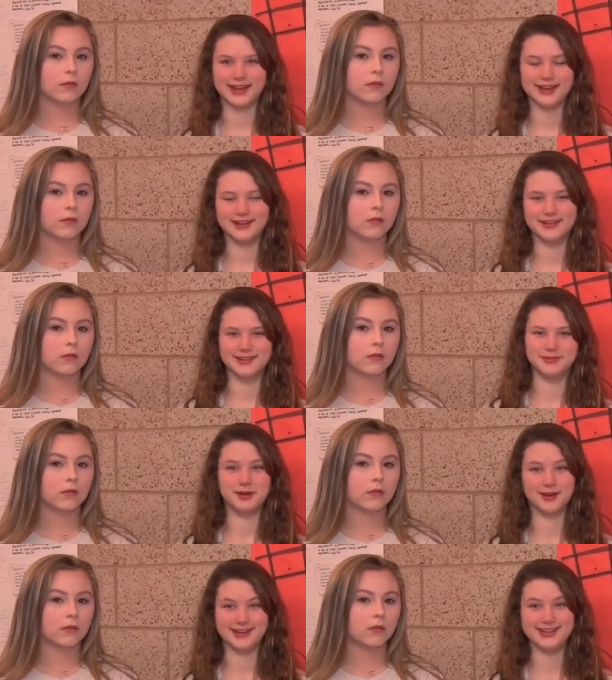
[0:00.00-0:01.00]
Speaker 1: they get a
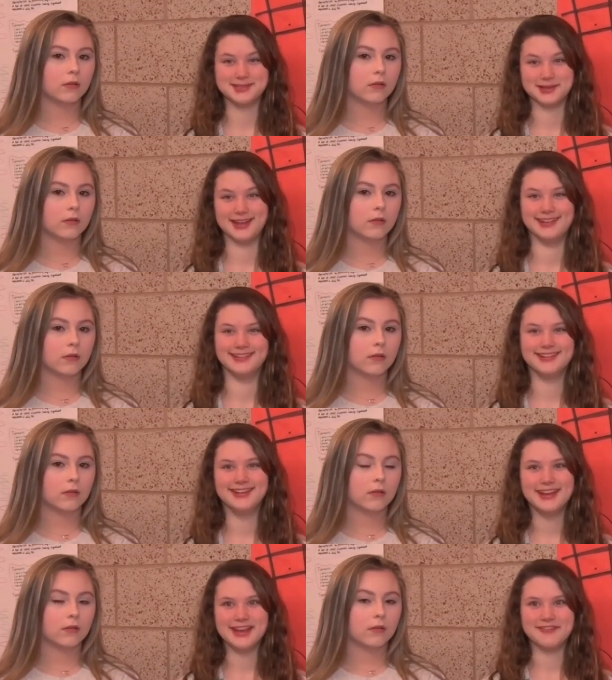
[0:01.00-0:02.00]
party, so then
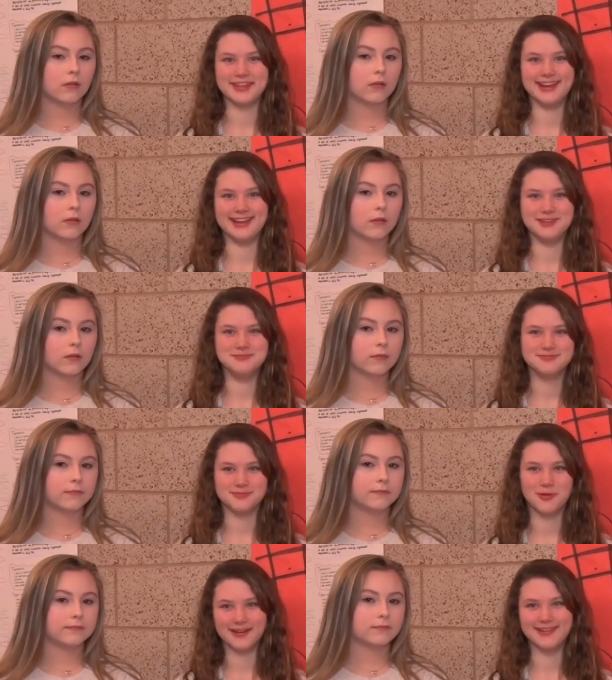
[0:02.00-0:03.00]
if they
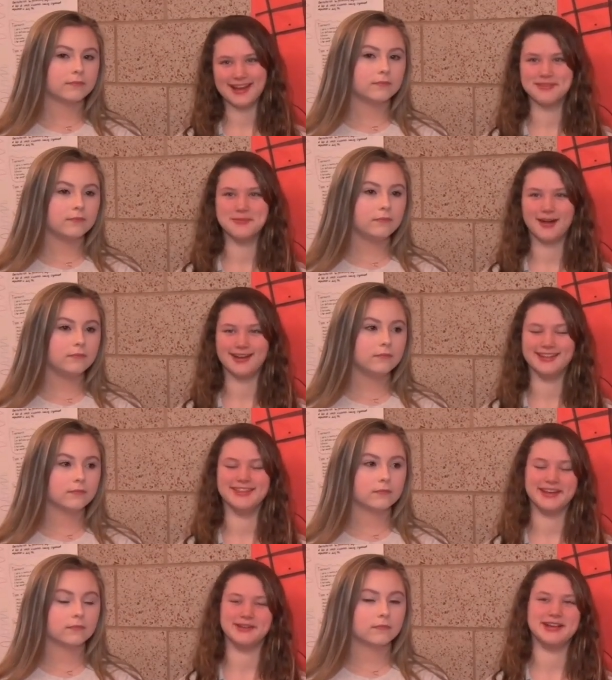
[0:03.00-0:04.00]
want to have the party,
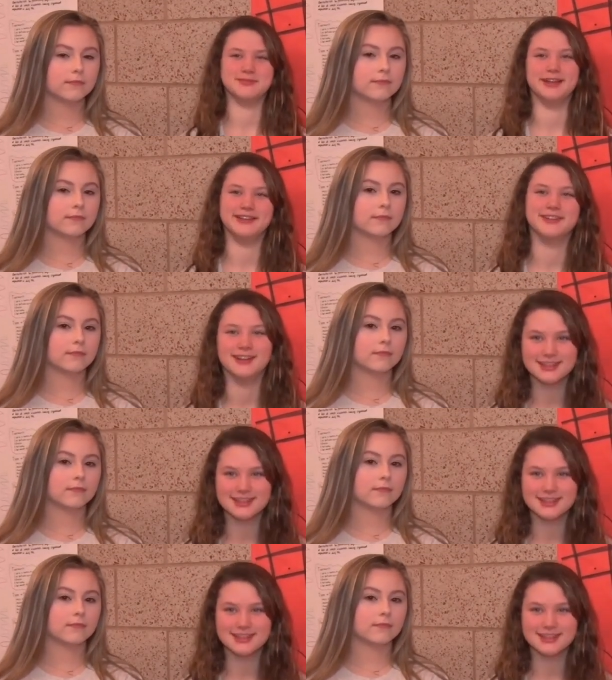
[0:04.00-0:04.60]
then they raise money for